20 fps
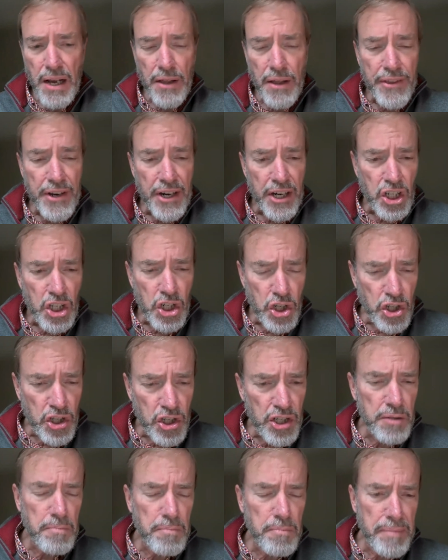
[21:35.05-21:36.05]
There
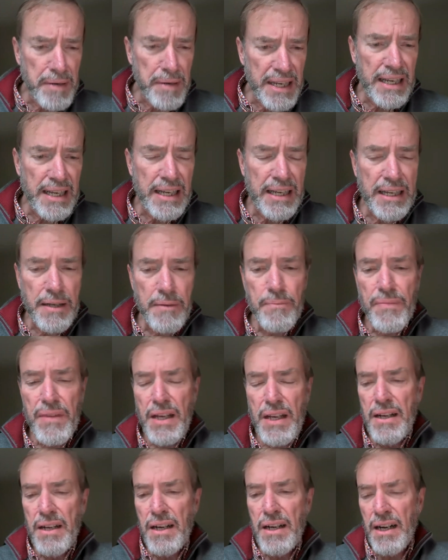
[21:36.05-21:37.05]
could be
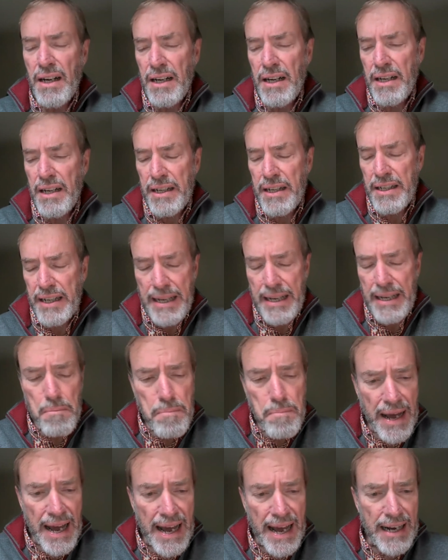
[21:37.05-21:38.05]

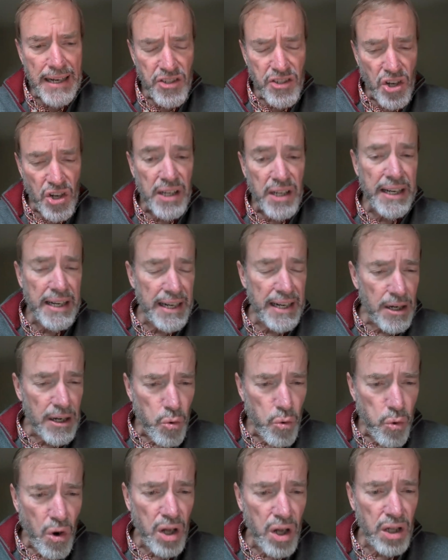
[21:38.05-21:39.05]
impacts on
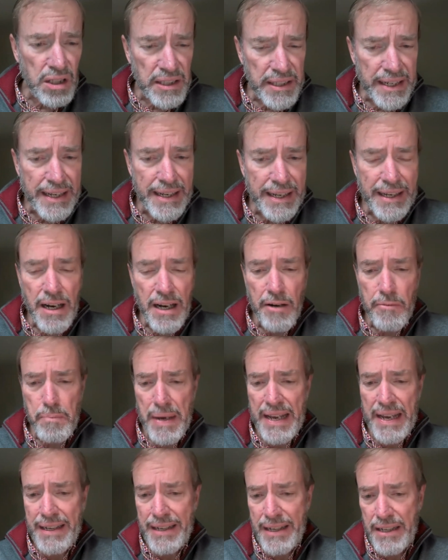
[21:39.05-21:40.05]
inequality of
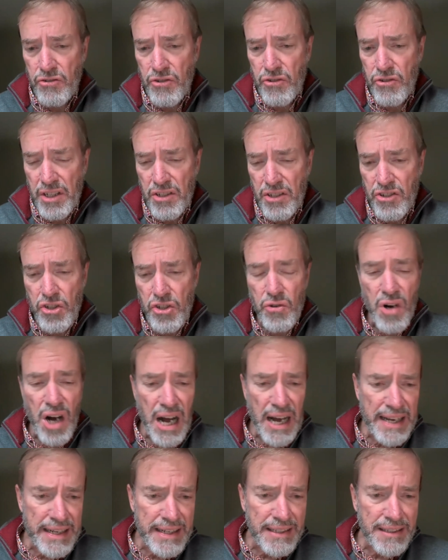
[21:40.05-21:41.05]
paying interest to
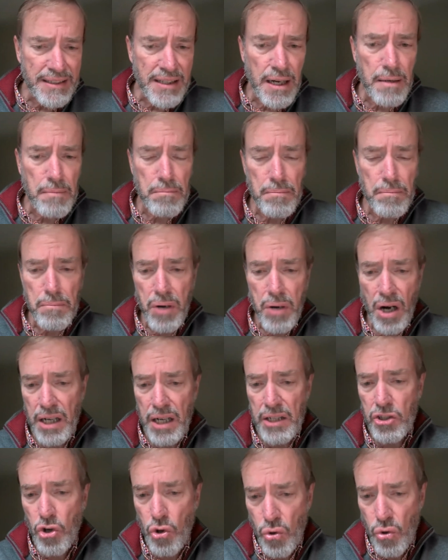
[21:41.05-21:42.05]
high income
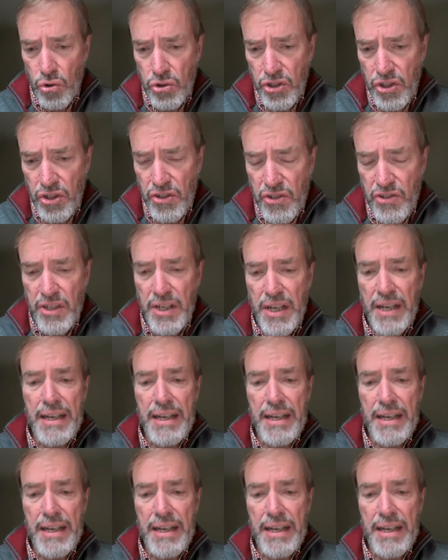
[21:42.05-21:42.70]
bond holders.